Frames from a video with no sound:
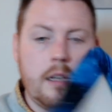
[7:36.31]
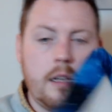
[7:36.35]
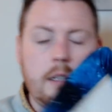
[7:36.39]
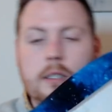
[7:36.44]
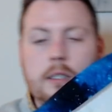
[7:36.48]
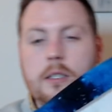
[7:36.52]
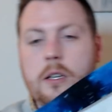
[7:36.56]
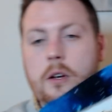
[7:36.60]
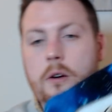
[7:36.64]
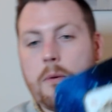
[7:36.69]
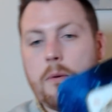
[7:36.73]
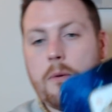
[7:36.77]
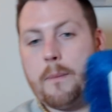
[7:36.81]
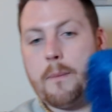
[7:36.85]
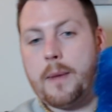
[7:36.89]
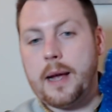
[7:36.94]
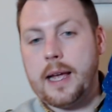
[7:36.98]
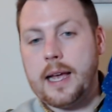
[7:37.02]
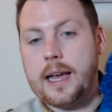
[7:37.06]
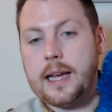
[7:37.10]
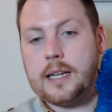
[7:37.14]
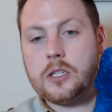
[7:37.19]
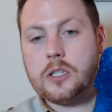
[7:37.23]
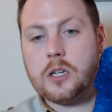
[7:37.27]
So my
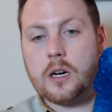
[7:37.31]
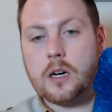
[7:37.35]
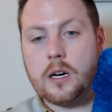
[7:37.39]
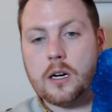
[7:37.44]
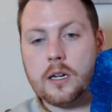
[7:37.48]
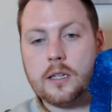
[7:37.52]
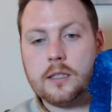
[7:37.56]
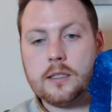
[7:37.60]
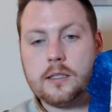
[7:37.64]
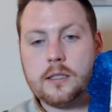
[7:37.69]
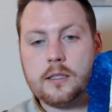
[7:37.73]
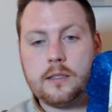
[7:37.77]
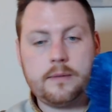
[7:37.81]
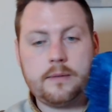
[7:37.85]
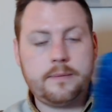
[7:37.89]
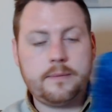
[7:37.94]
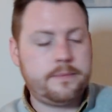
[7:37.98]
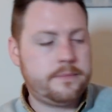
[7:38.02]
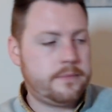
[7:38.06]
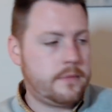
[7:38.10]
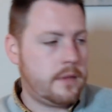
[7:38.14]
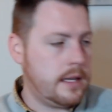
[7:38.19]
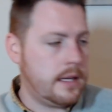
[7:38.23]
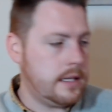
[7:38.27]
hedgehogs
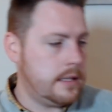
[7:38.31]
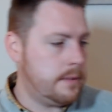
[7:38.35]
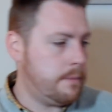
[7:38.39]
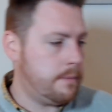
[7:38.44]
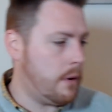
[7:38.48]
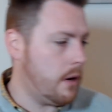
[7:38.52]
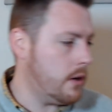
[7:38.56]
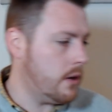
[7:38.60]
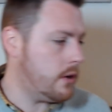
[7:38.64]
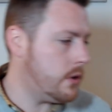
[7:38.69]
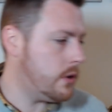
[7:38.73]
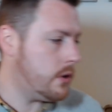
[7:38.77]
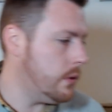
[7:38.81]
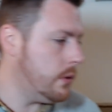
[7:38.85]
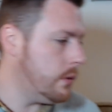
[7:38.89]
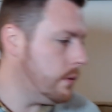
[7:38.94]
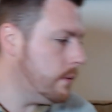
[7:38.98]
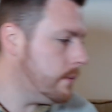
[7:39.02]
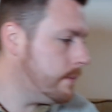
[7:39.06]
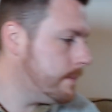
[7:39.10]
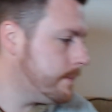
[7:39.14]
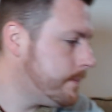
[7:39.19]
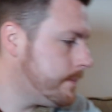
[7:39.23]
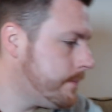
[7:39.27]
is part
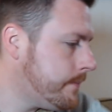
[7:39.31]
2.